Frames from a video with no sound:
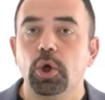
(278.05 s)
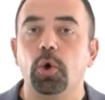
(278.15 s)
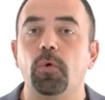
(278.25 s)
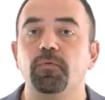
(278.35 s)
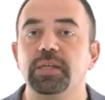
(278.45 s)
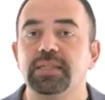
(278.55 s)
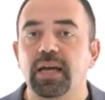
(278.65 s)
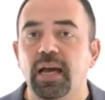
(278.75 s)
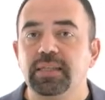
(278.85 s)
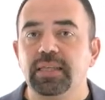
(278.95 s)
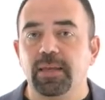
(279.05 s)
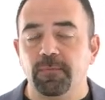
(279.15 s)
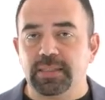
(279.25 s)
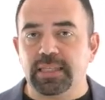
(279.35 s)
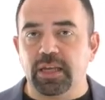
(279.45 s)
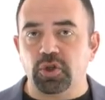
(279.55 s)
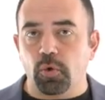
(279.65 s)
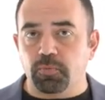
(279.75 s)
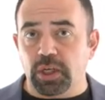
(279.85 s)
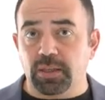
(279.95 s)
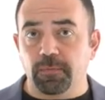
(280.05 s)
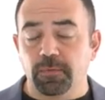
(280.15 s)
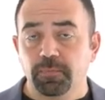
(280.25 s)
of deciding the investigation objective.